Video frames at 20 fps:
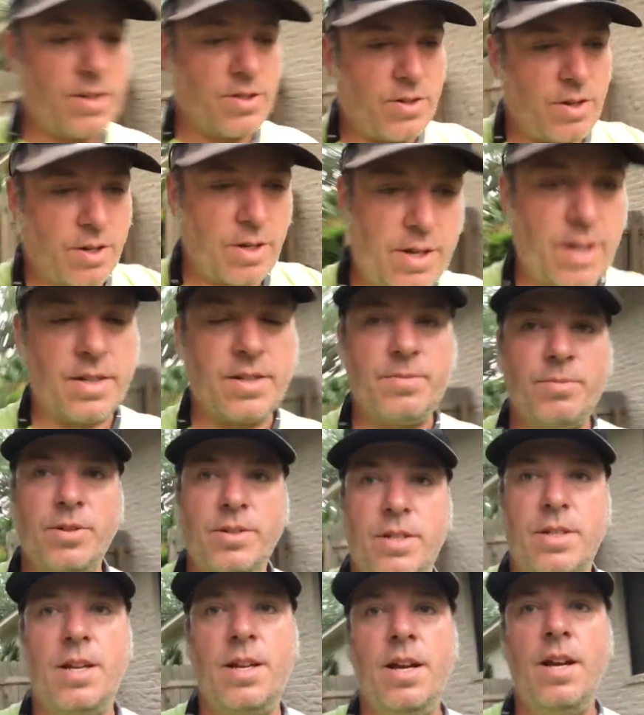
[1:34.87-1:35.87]
star
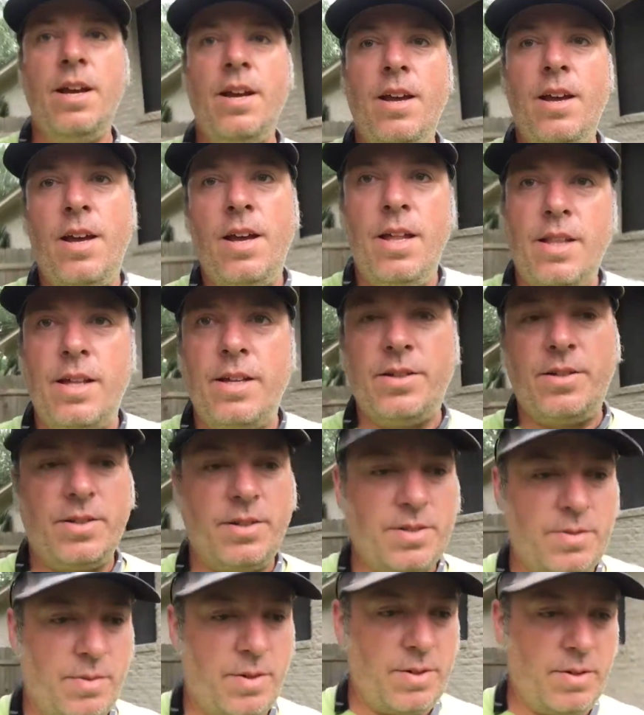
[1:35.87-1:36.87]
customers that you
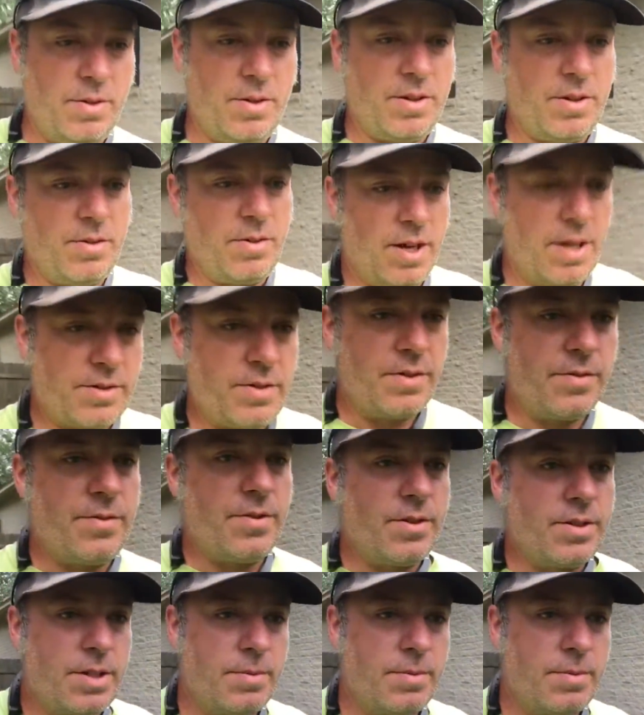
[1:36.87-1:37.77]
just want to do a little extra for